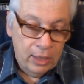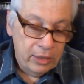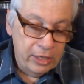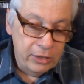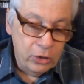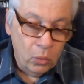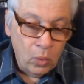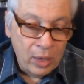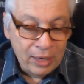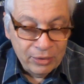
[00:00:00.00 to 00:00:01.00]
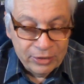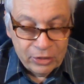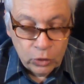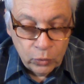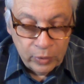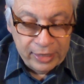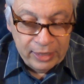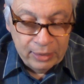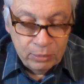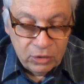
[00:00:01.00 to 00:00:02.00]
in Your Wildest
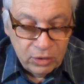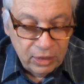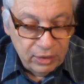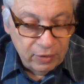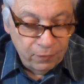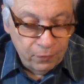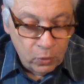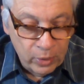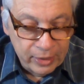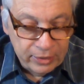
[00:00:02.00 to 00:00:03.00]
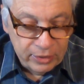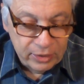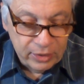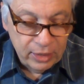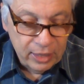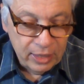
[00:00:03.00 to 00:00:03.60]
Dreams, The Voice,